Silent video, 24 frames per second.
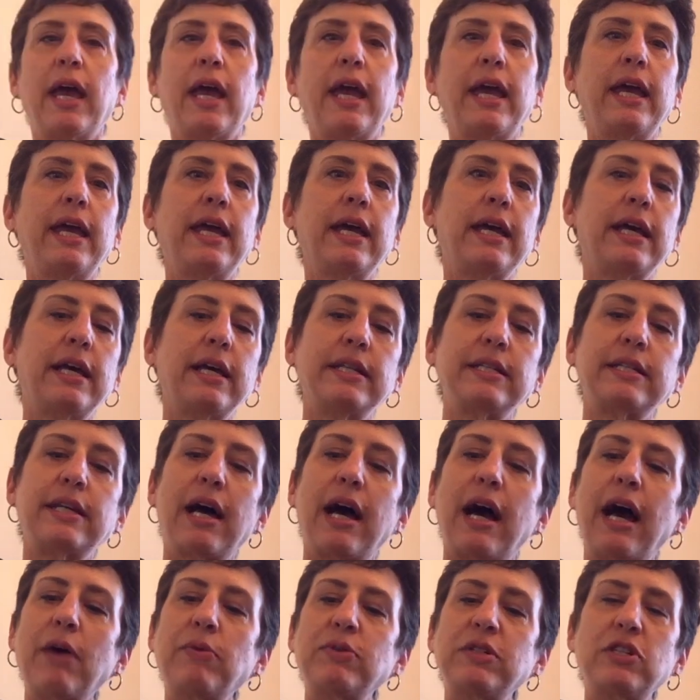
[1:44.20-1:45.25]

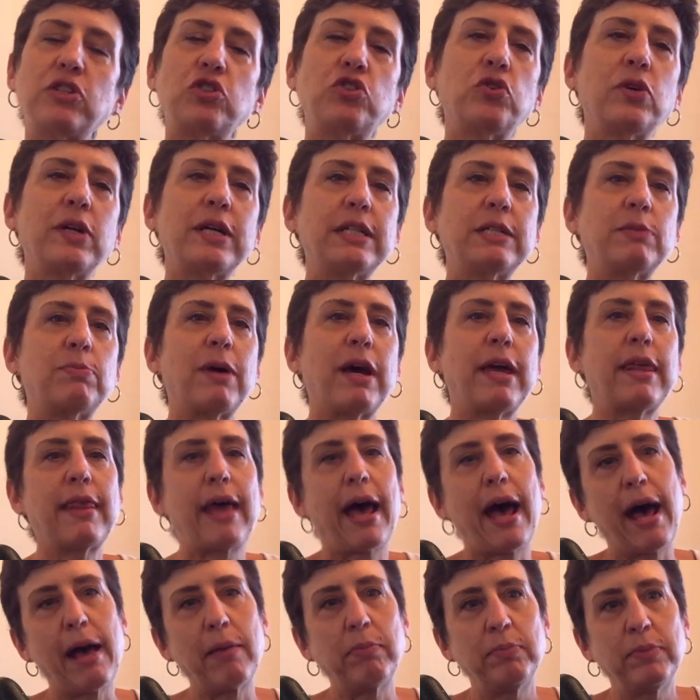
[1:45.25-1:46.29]
And I was intrigued by
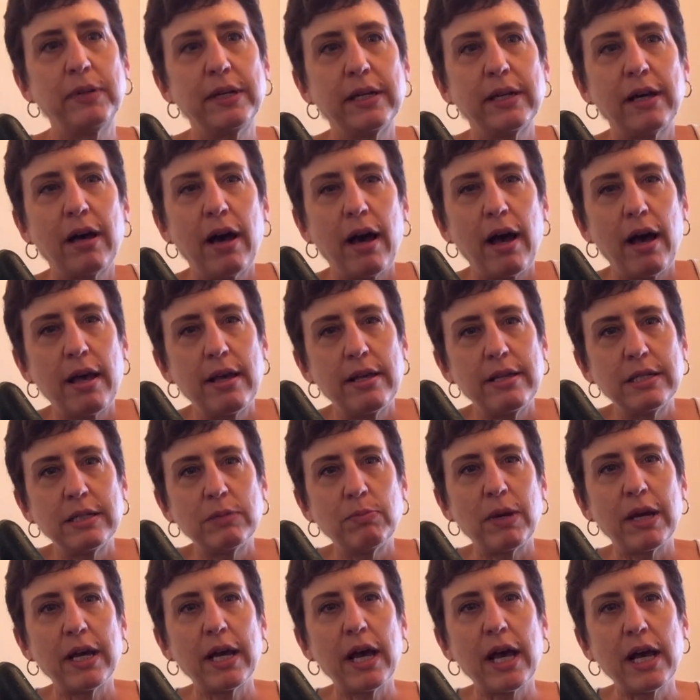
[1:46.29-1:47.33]
that because
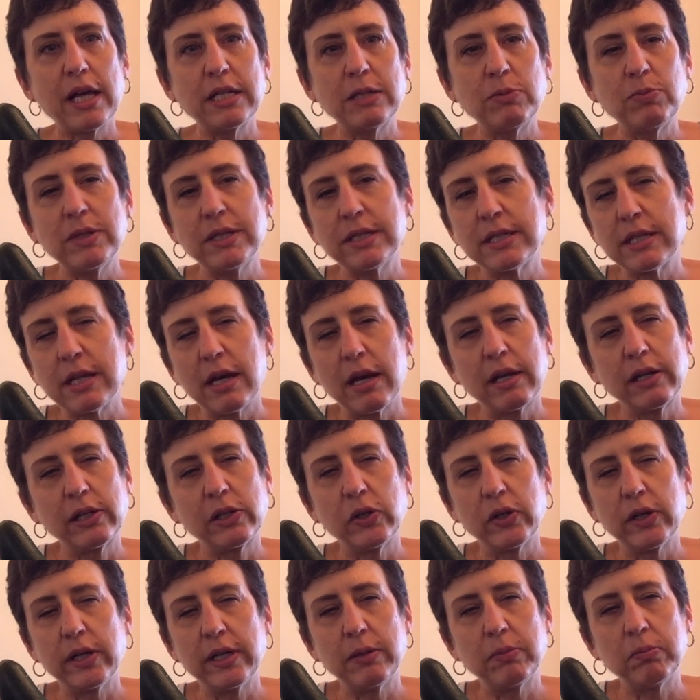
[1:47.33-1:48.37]
my husband's not a
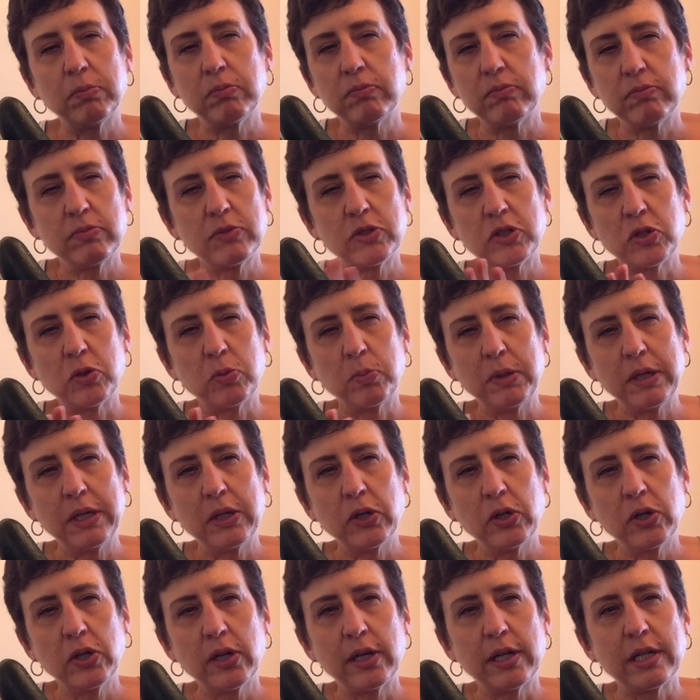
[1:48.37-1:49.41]
great soup
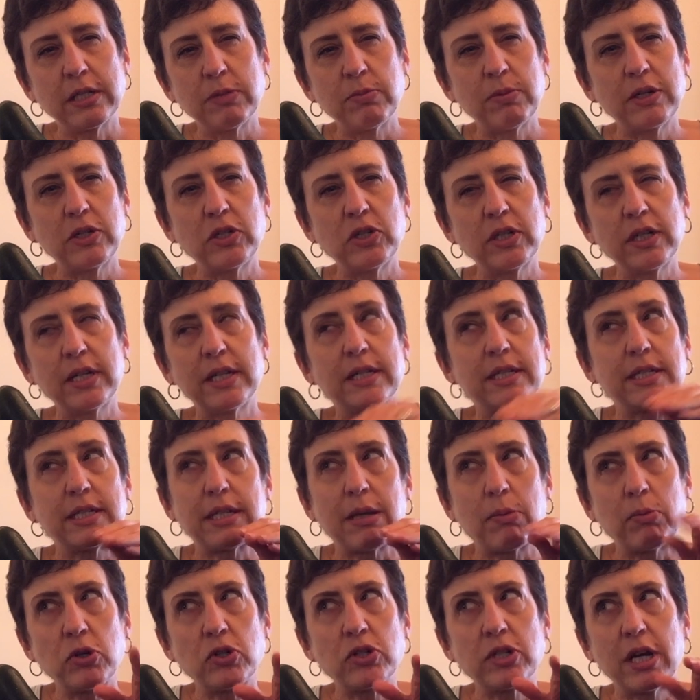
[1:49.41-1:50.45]
eater, and especially it's
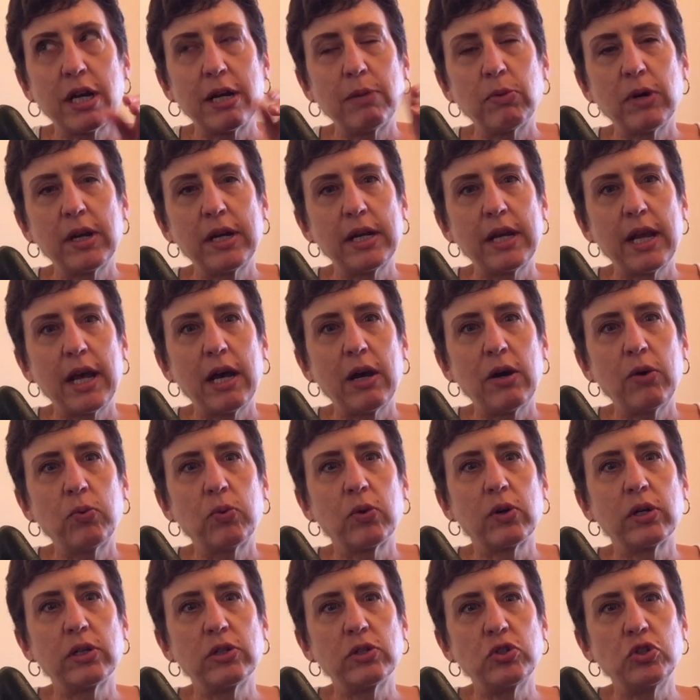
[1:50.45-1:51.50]
summertime right now.
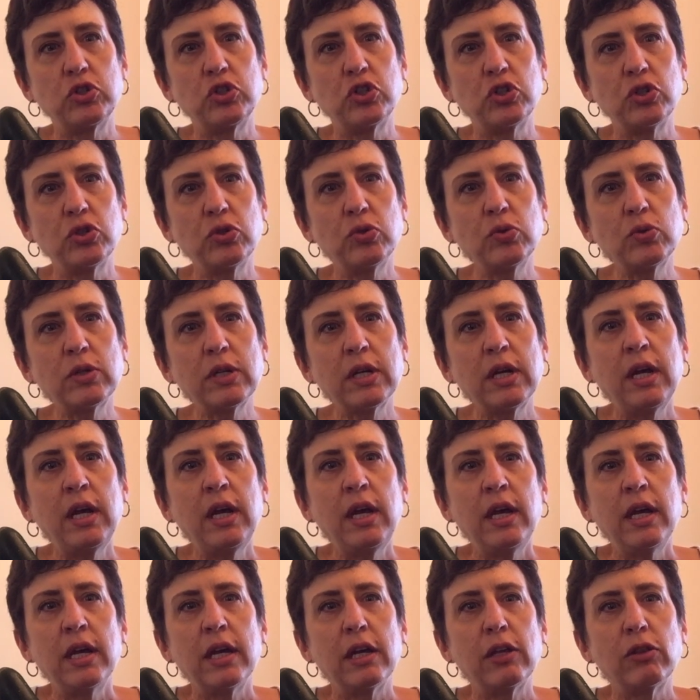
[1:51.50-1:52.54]
We're in June,
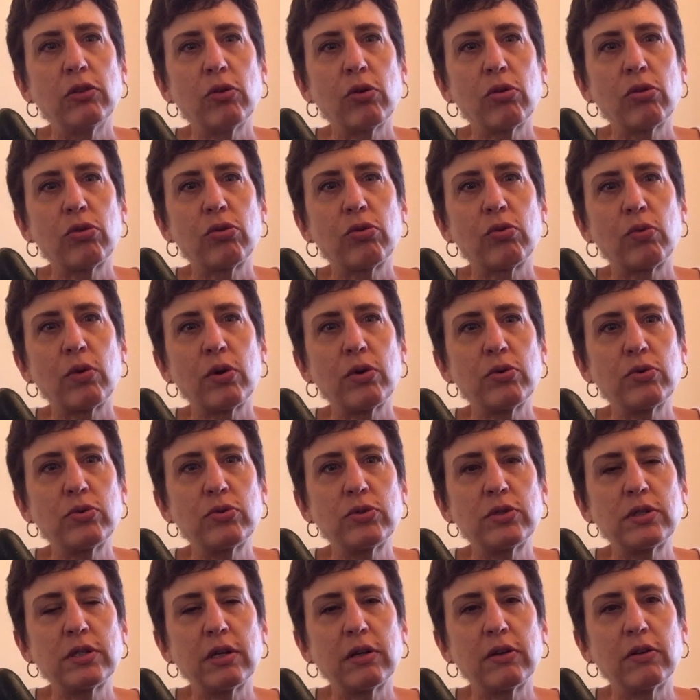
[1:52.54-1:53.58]
in the
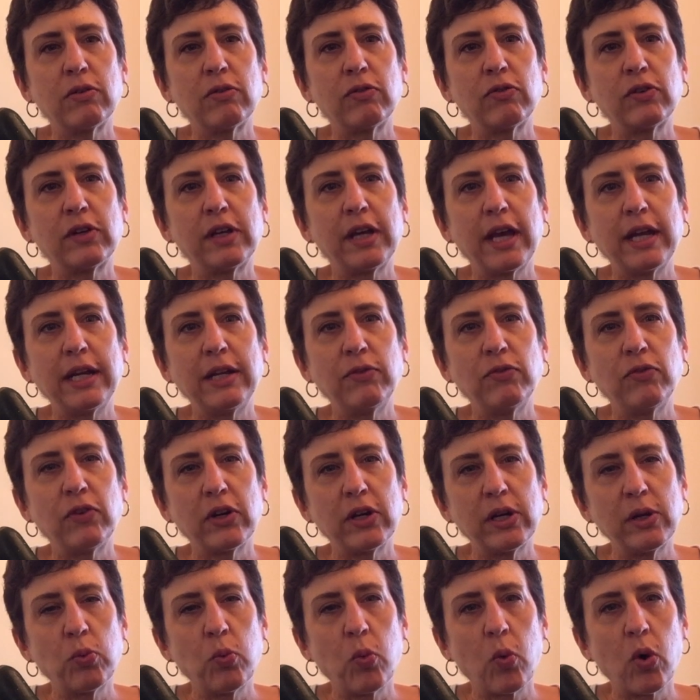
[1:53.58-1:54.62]
throes of getting
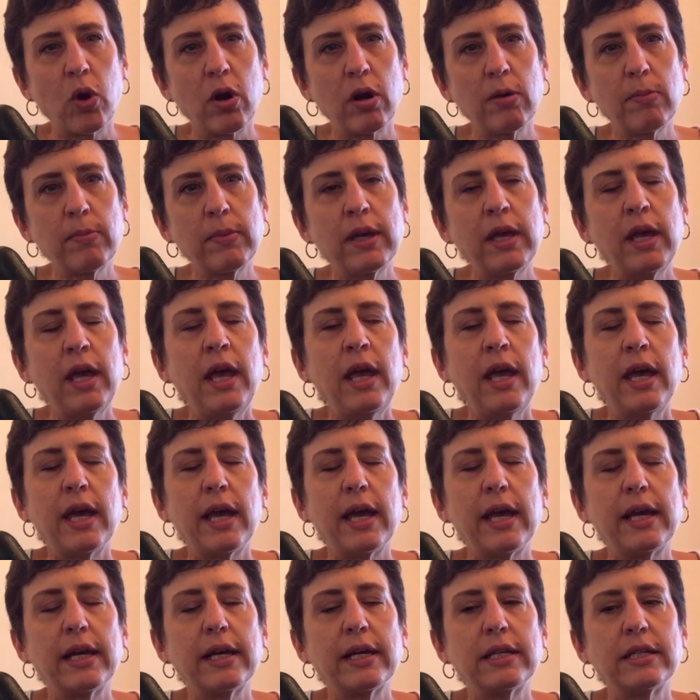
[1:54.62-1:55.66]
very warm.
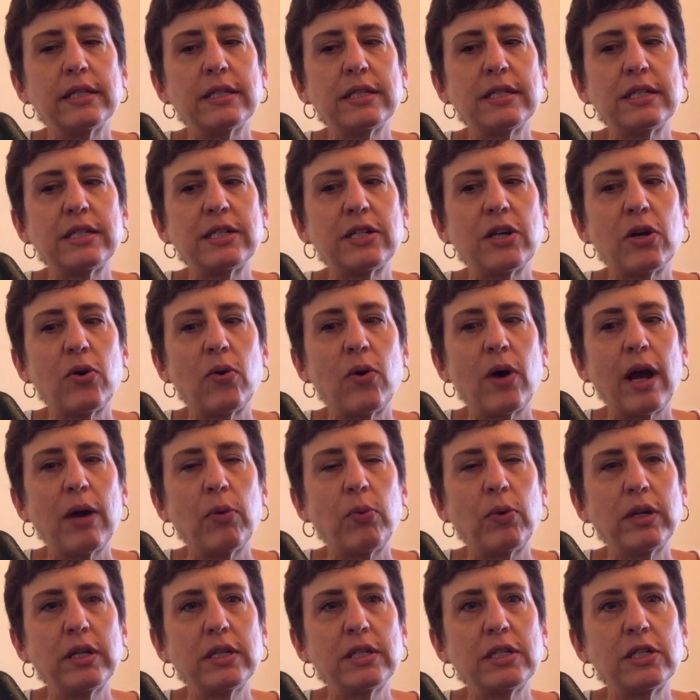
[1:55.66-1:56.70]
And so I
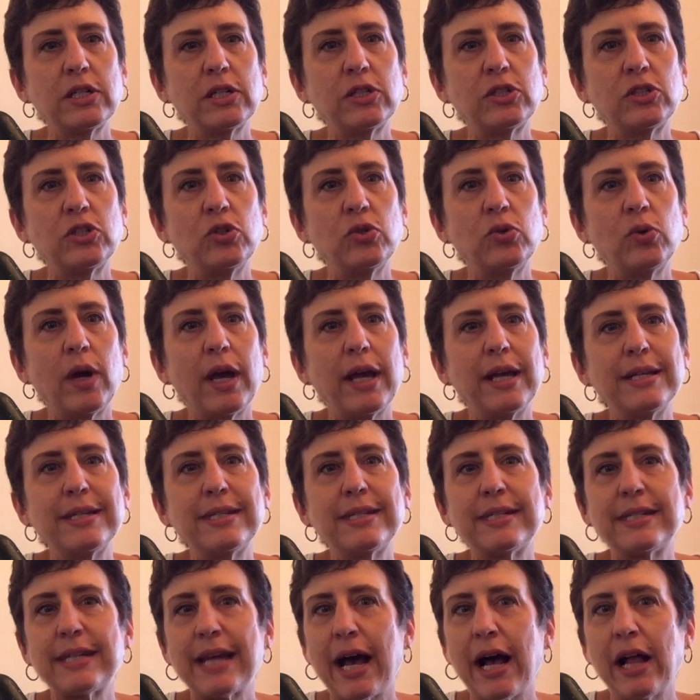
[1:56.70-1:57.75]
wanted to do a
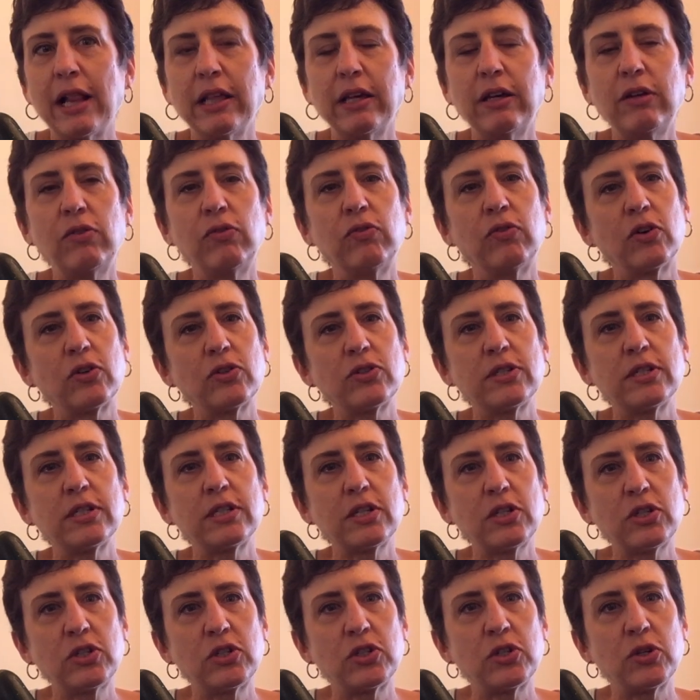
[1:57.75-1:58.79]
salad versus
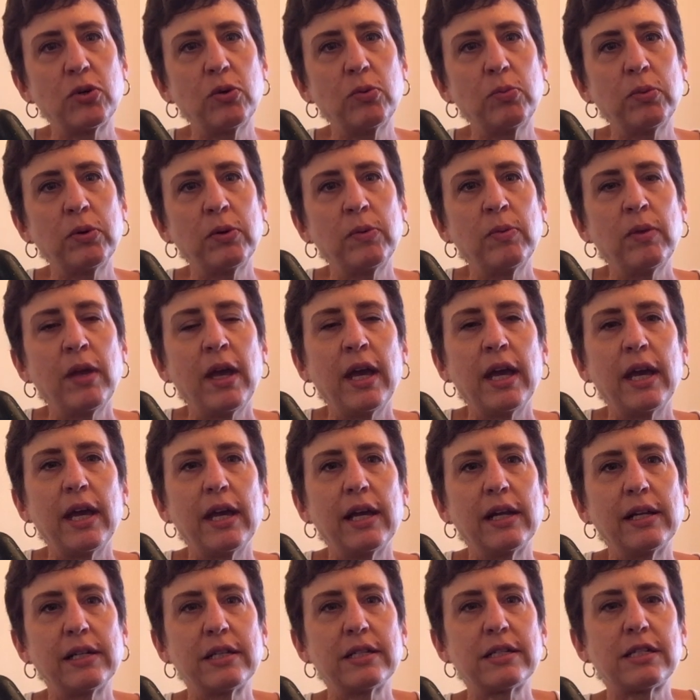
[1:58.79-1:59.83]
a soup.
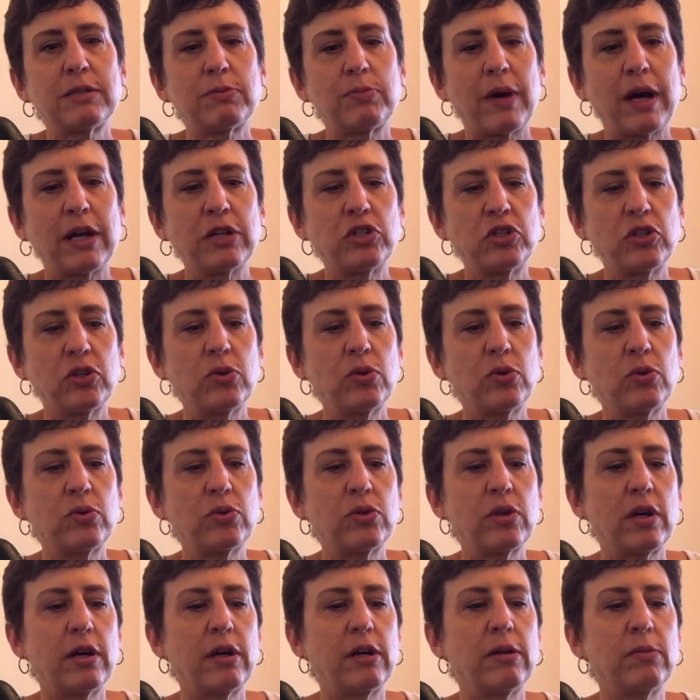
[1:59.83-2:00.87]
And
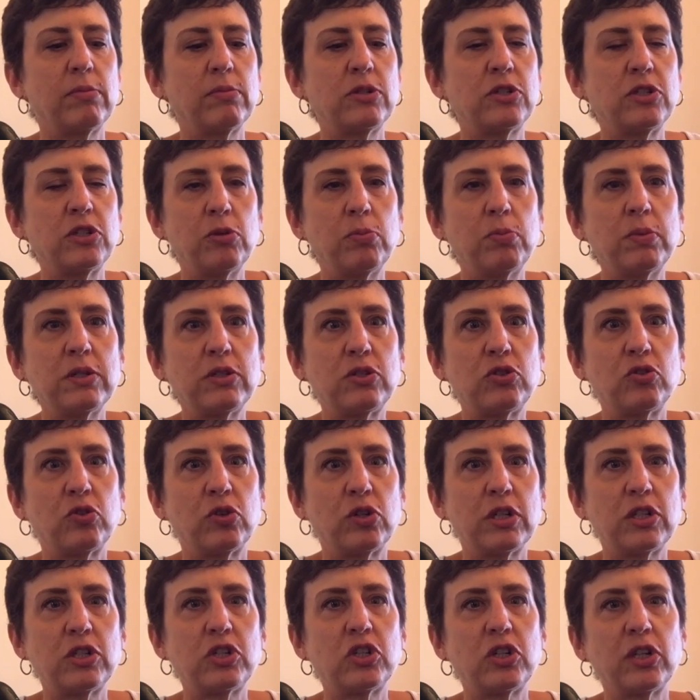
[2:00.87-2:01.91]
gazpacho soup is
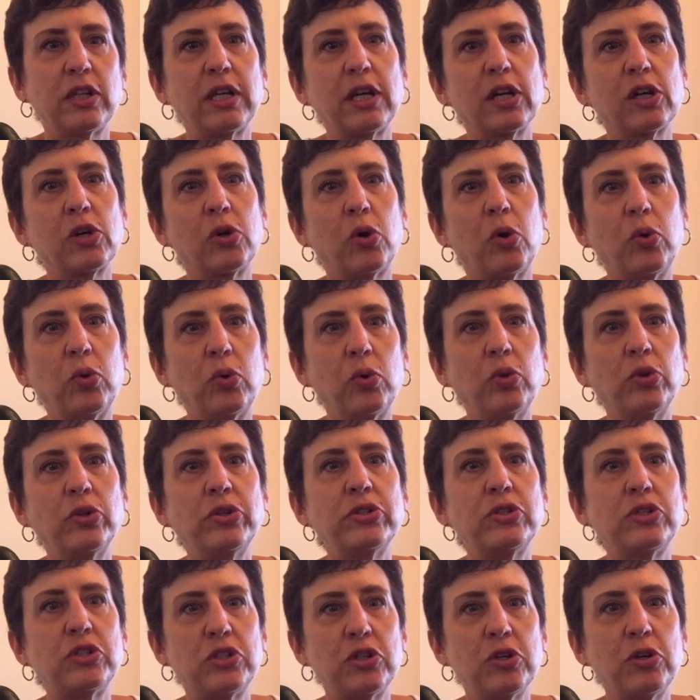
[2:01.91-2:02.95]
traditionally a cold
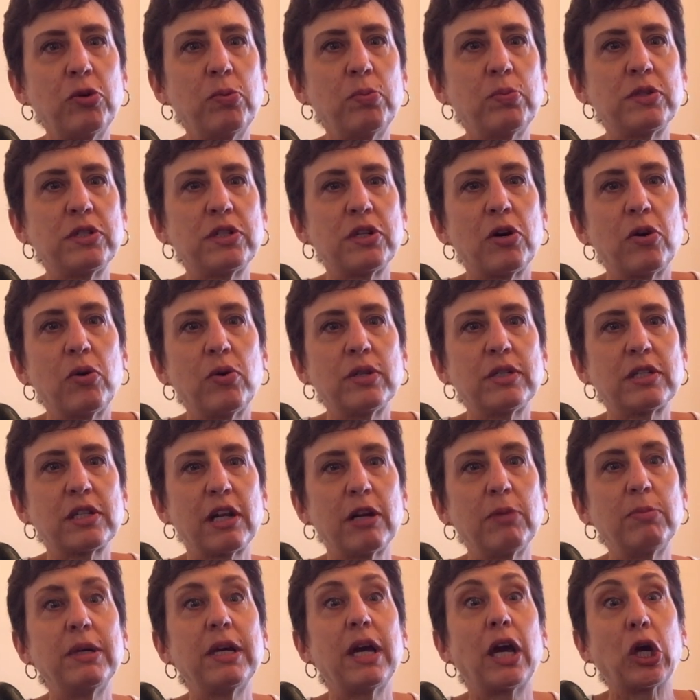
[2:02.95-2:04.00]
soup, so it's going
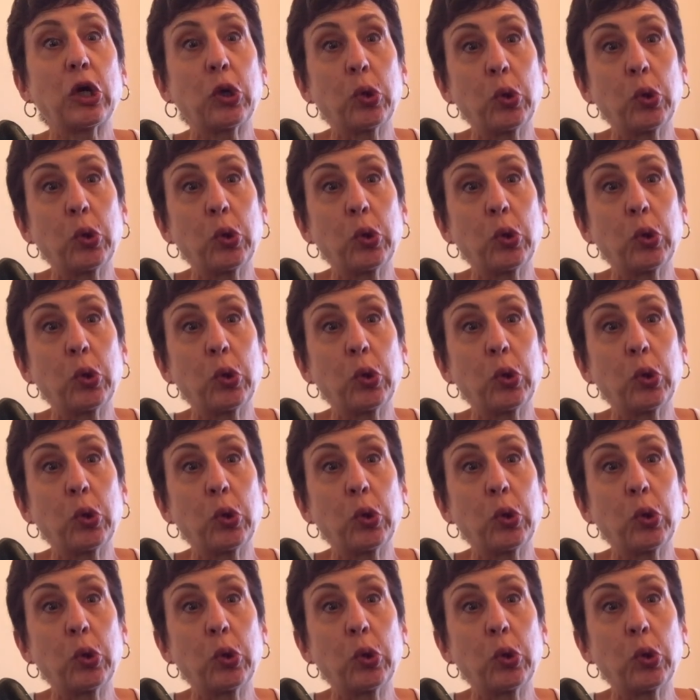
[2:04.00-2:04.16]
to be a